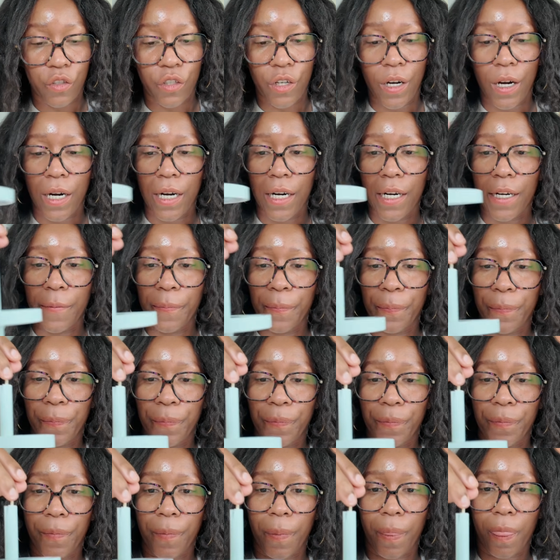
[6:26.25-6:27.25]
jar.
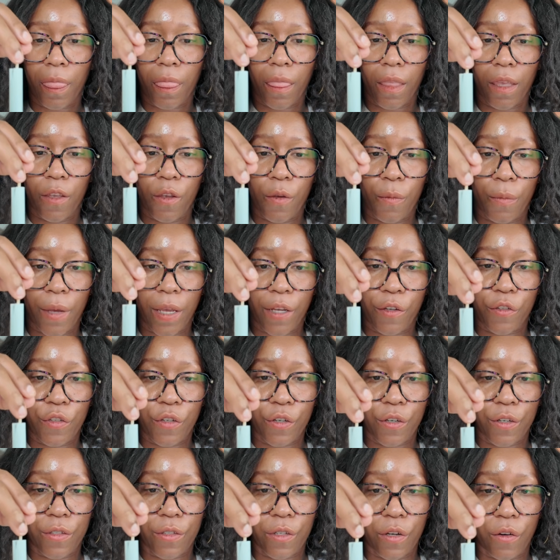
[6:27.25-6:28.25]
You make
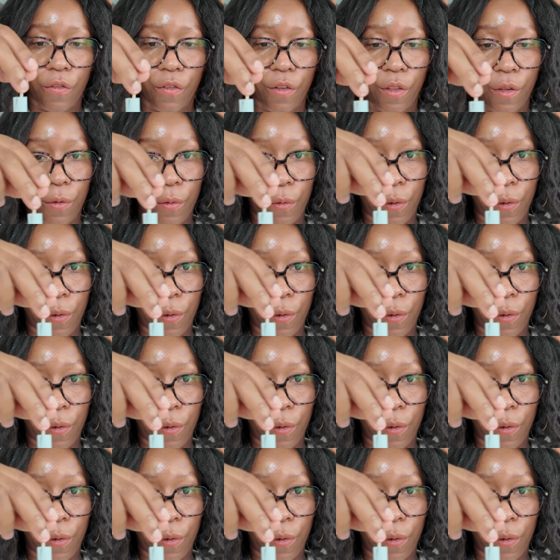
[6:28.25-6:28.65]
sure it's over the